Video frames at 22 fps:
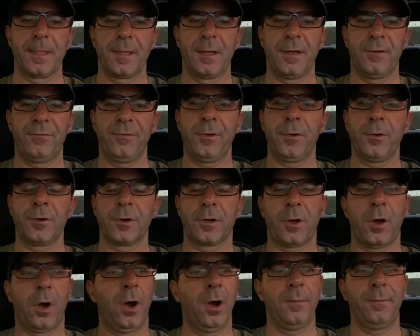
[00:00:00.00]
If you're in a
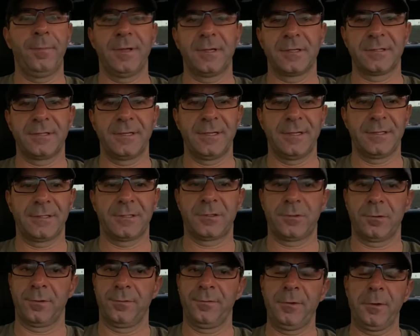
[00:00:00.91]
car
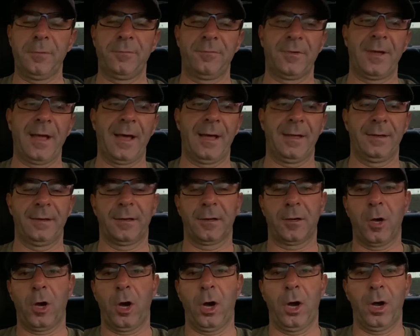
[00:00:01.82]
business or you've gotten a
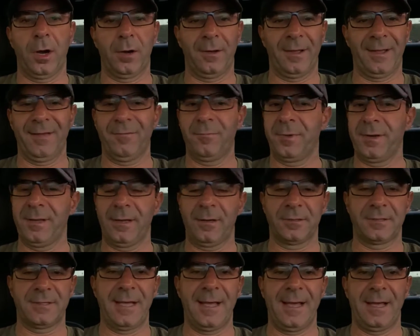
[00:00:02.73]
car like everybody
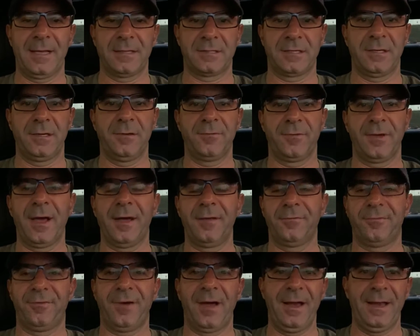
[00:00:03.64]
else has and you've
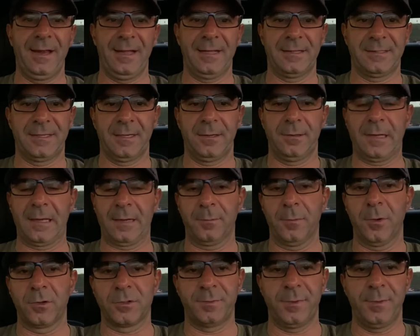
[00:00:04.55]
gotten financing like
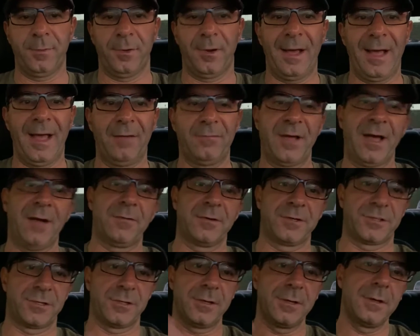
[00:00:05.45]
most people have,
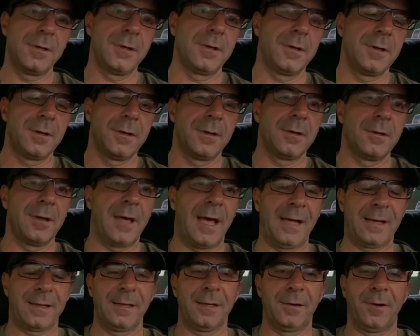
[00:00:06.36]
average
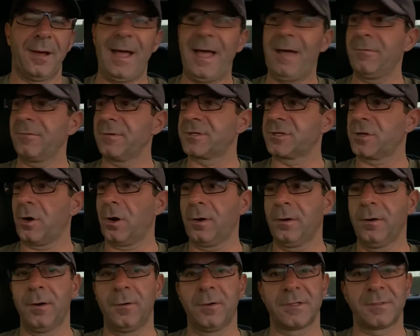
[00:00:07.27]
uh, you know, average car
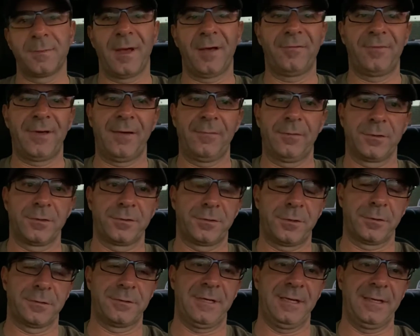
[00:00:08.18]
loan is about
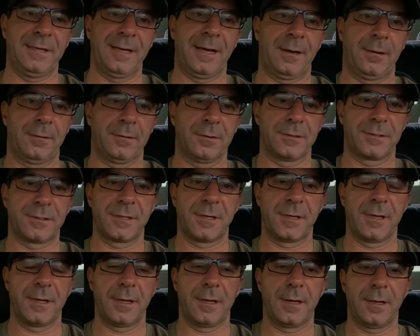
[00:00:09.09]
$513
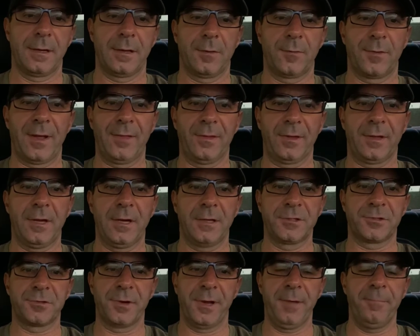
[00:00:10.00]
around the
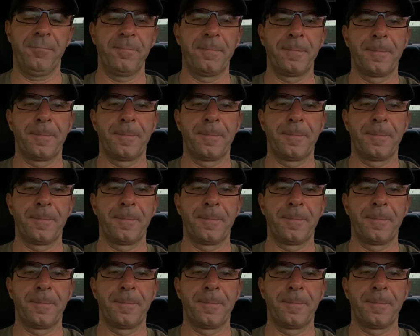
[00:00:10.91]
country.